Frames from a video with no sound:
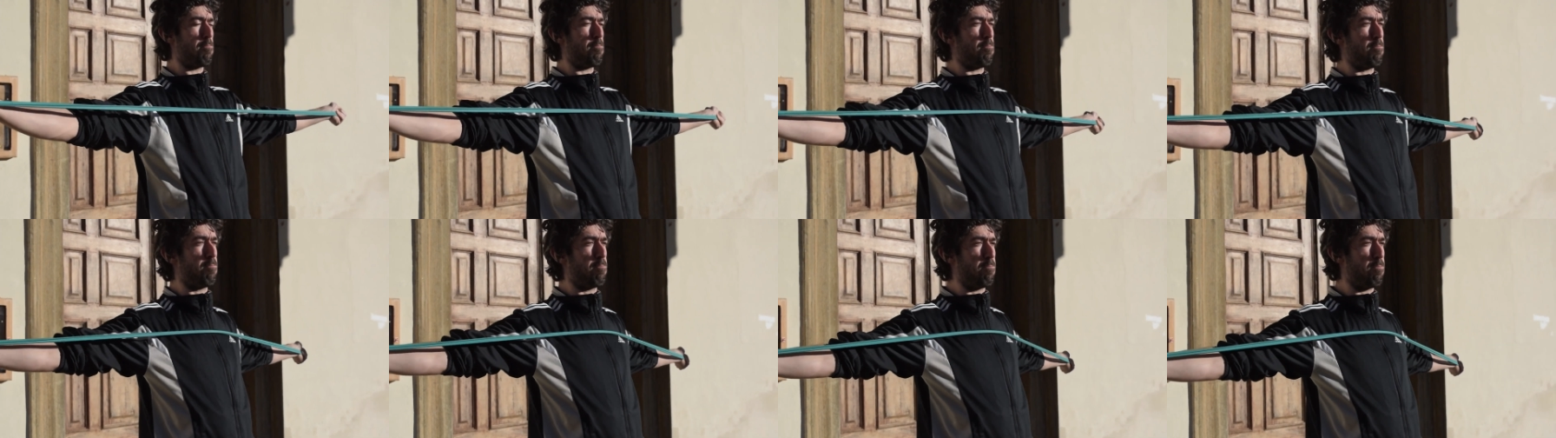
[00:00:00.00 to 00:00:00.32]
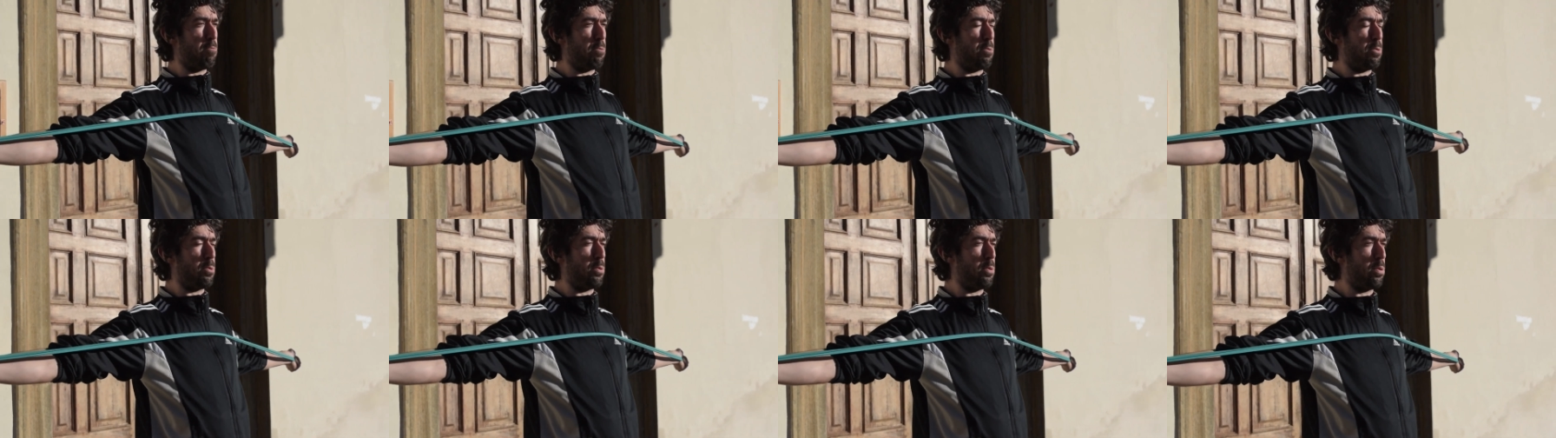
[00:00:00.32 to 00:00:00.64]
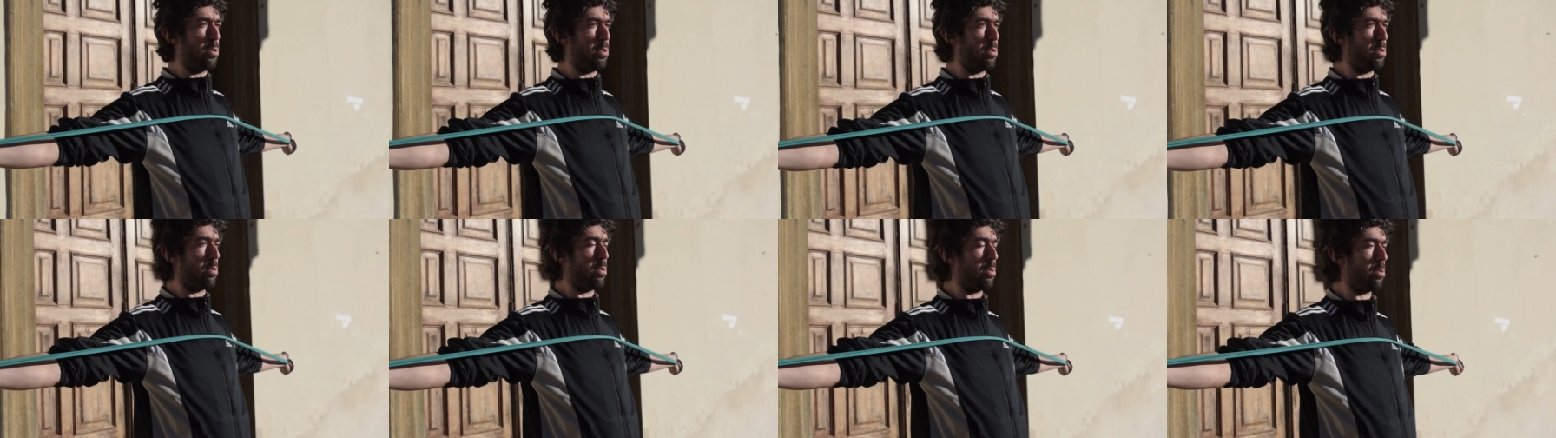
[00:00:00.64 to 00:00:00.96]
Do
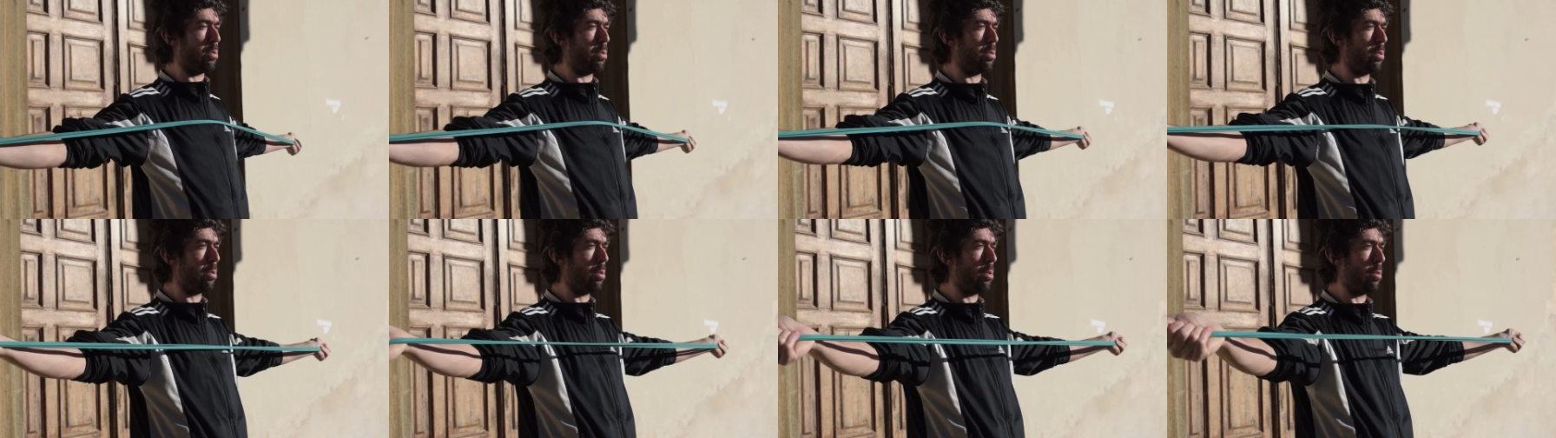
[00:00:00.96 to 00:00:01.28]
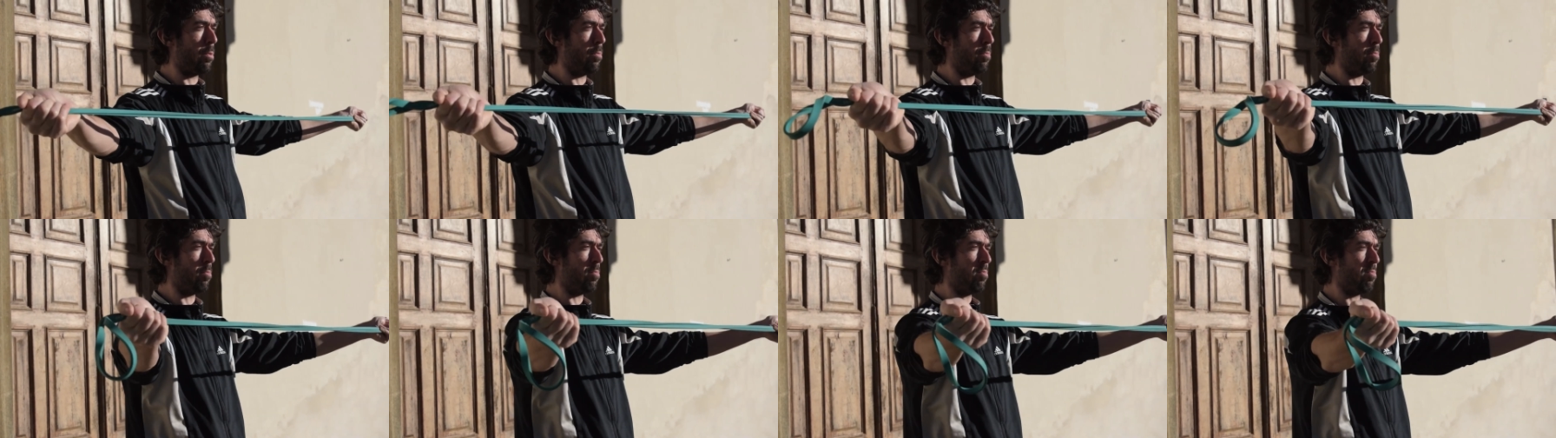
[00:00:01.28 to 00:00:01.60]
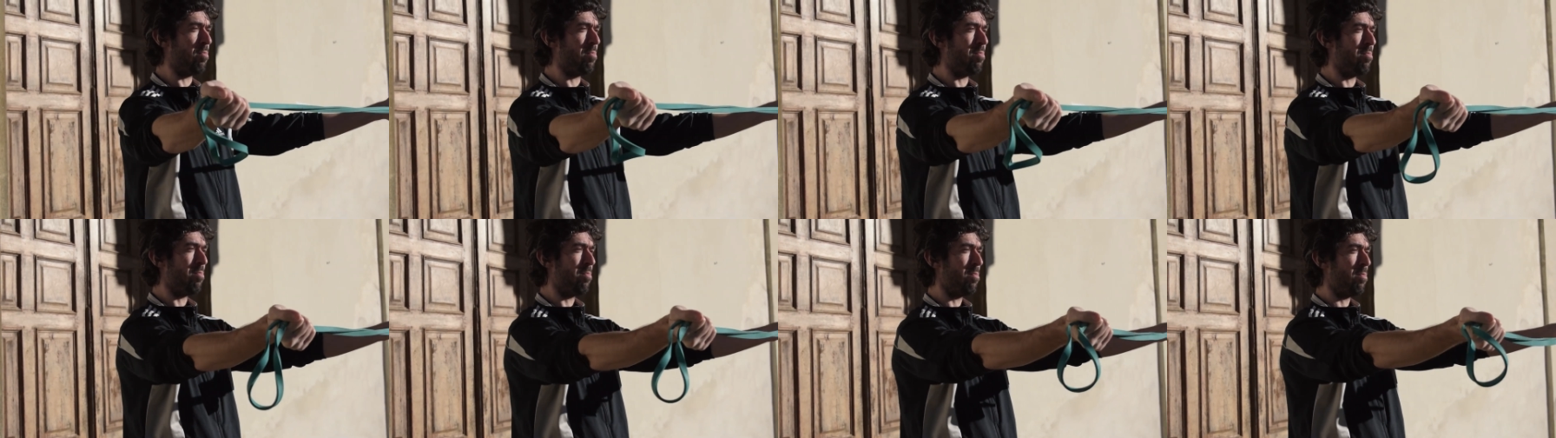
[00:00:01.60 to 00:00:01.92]
three to four
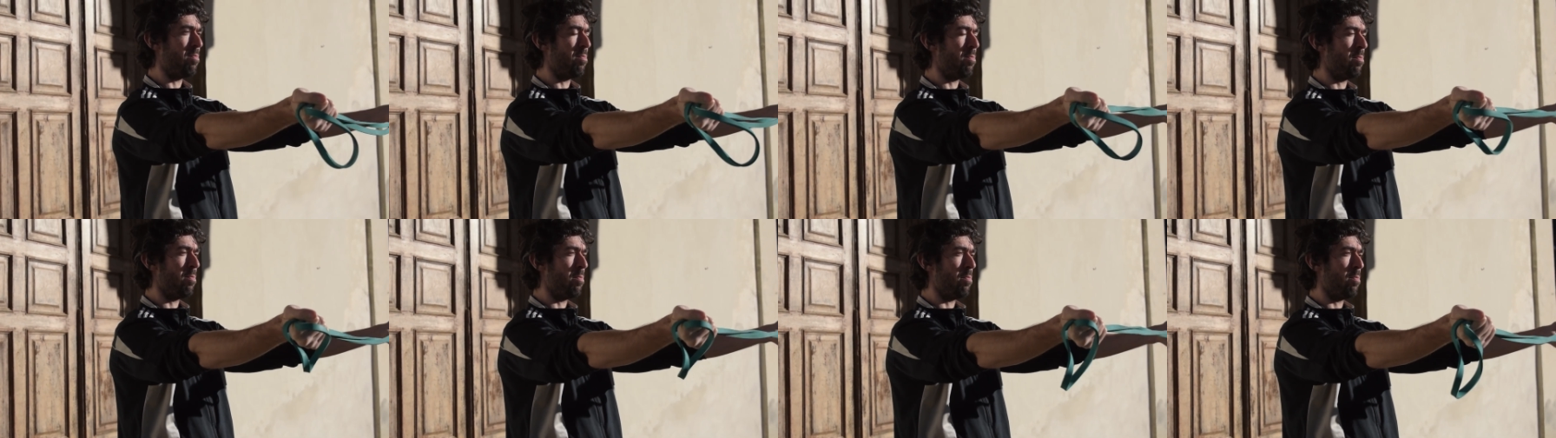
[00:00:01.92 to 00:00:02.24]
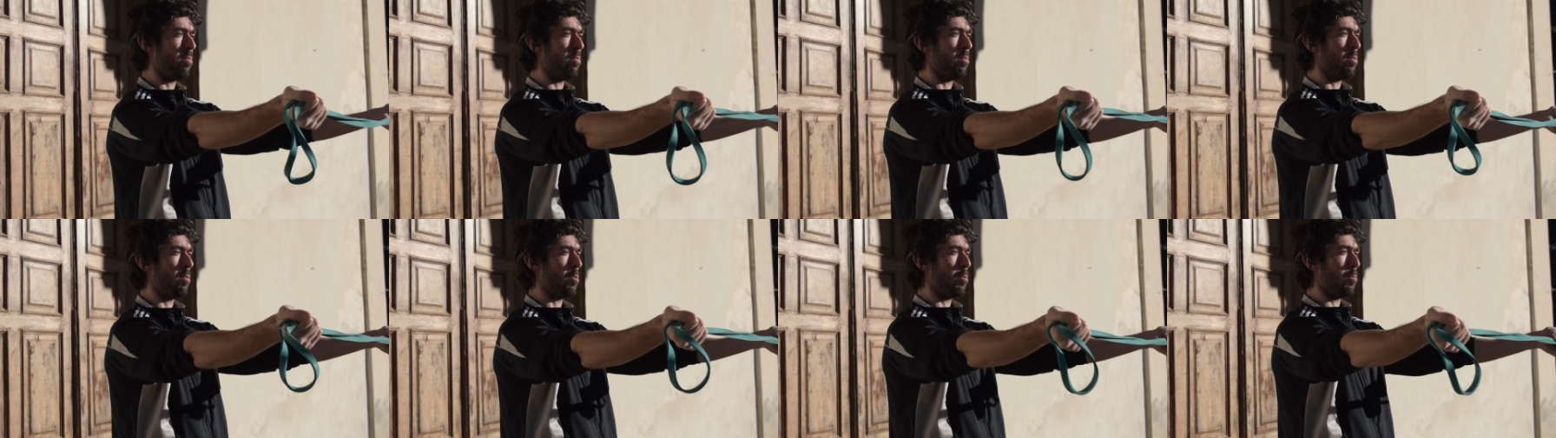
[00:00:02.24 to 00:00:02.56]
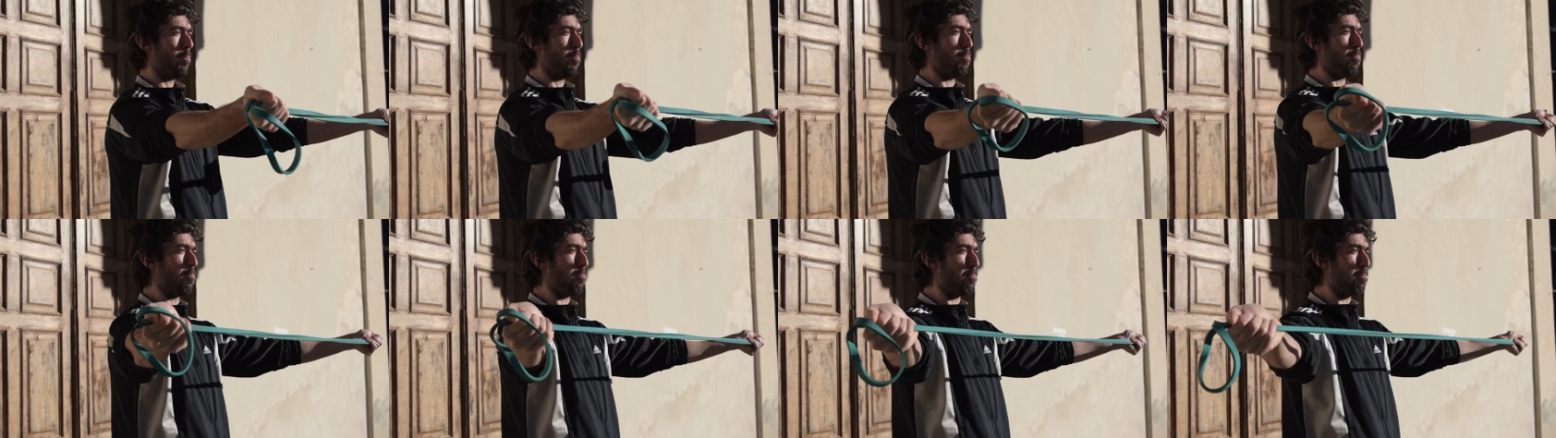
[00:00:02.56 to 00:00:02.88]
sets of eight
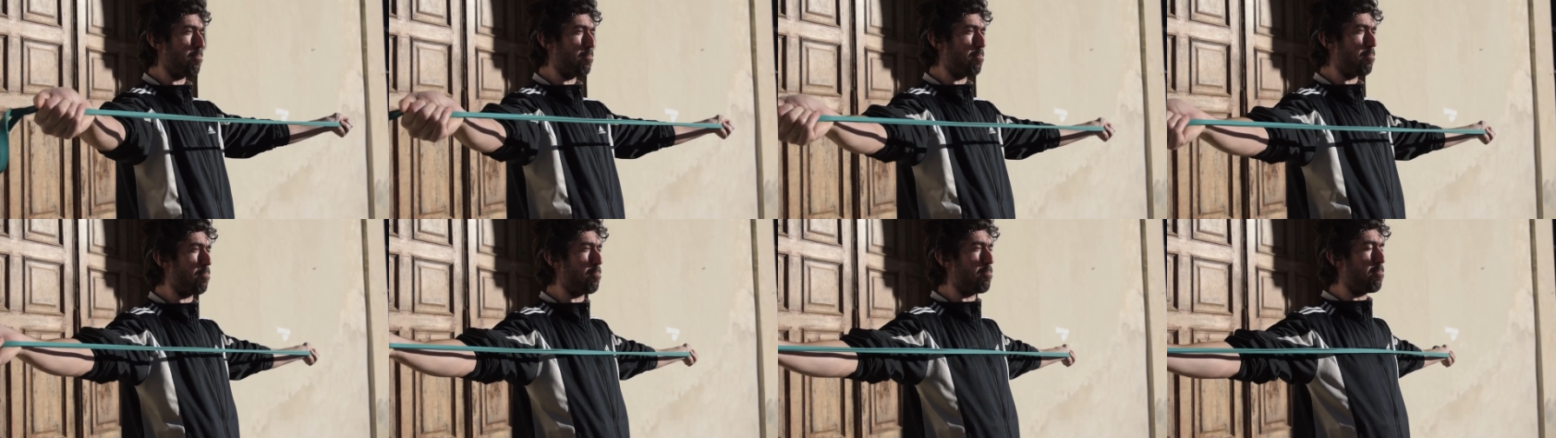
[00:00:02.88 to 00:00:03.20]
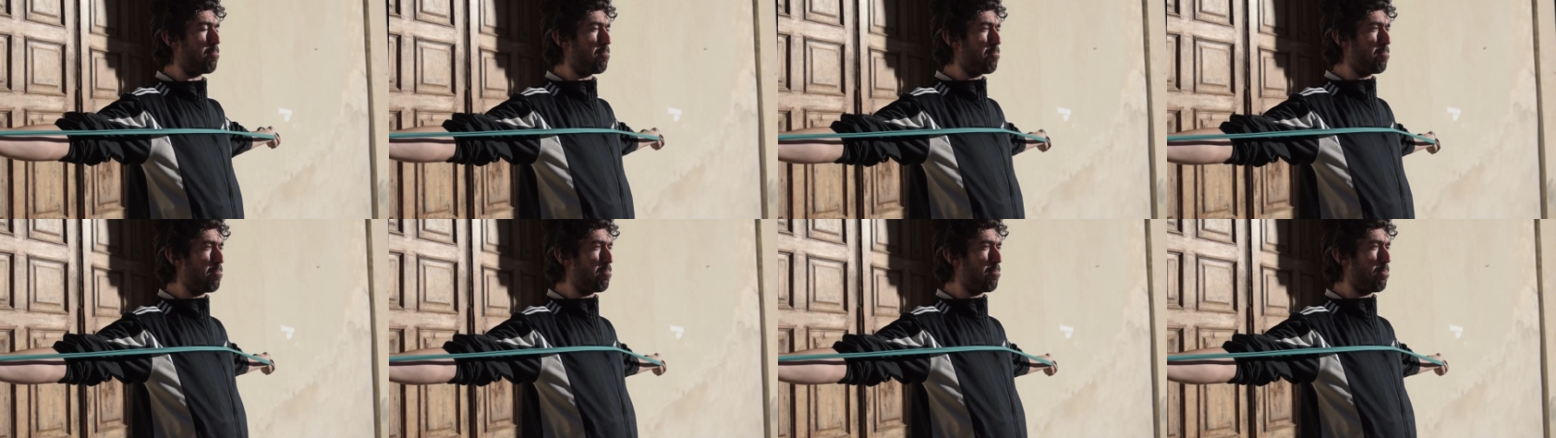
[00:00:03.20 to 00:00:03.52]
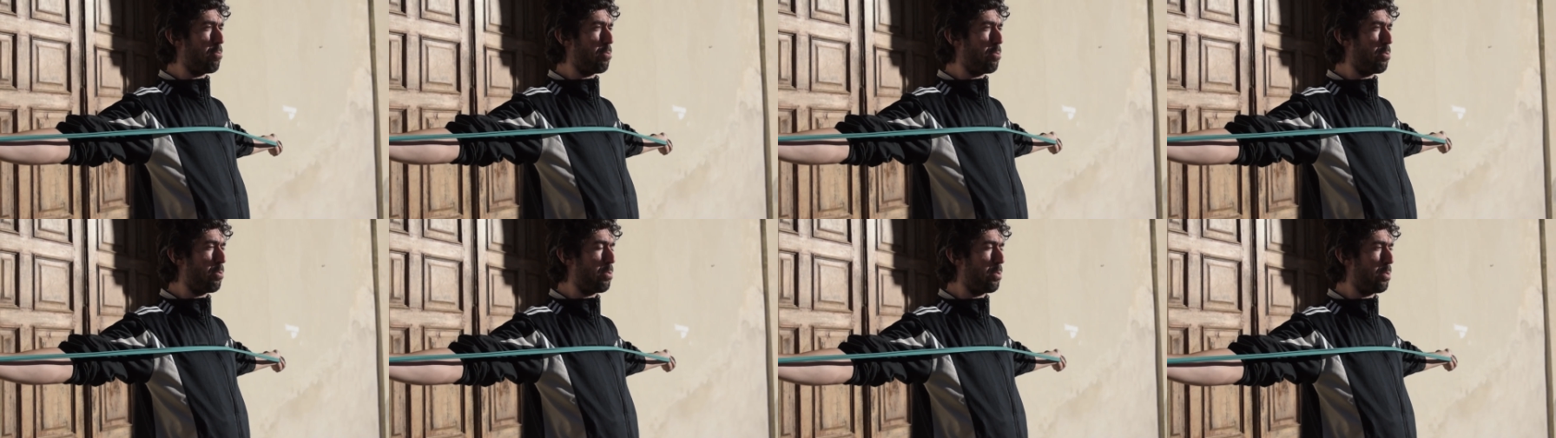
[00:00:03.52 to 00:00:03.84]
to fifteen
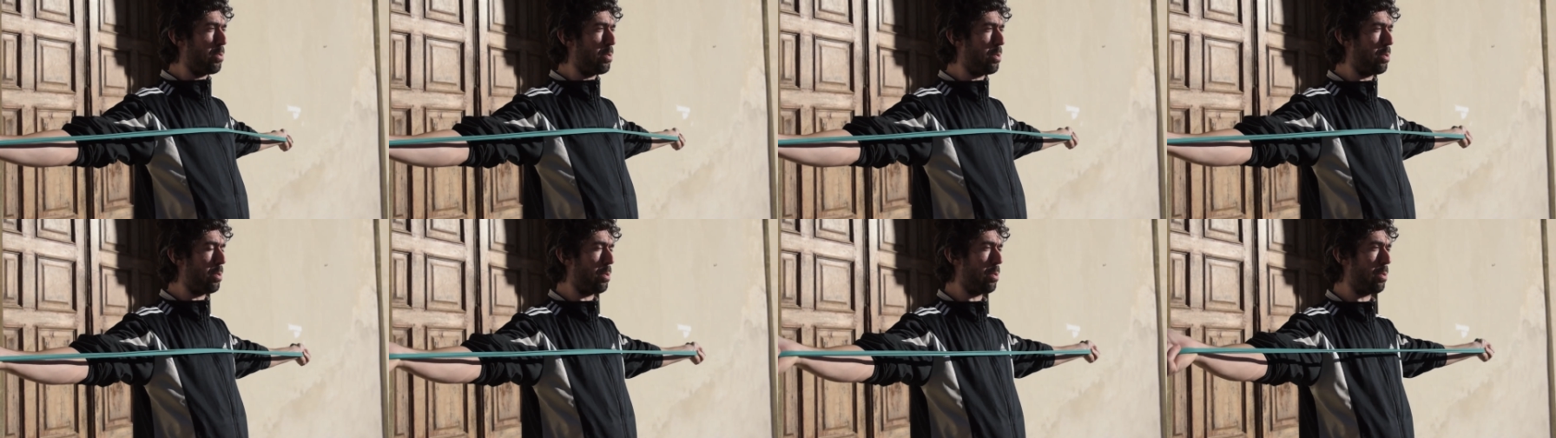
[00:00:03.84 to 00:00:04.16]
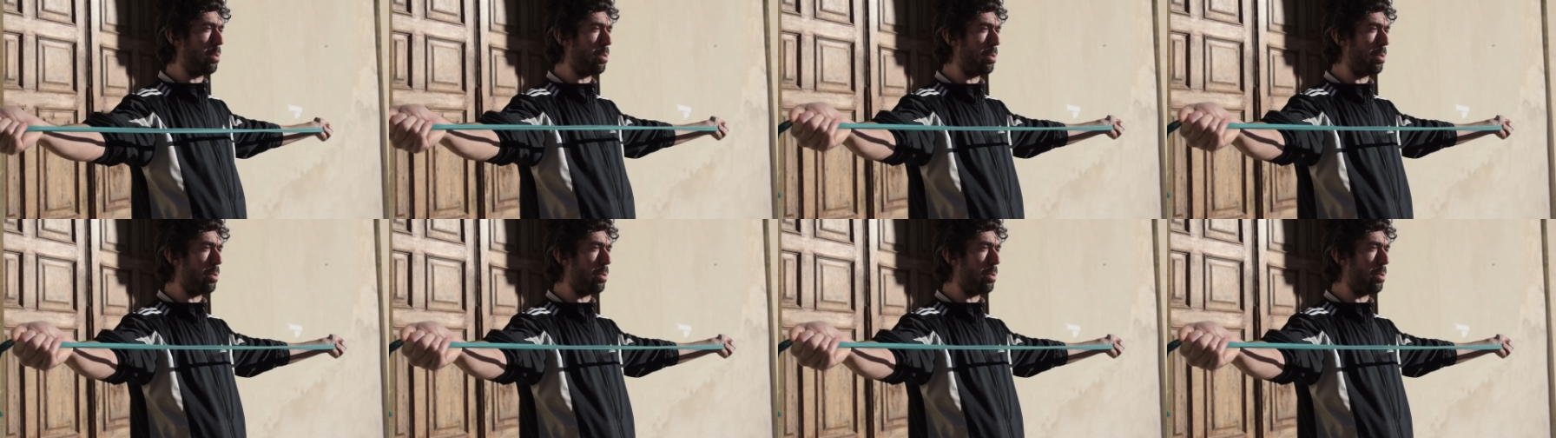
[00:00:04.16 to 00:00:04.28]
repetitions each,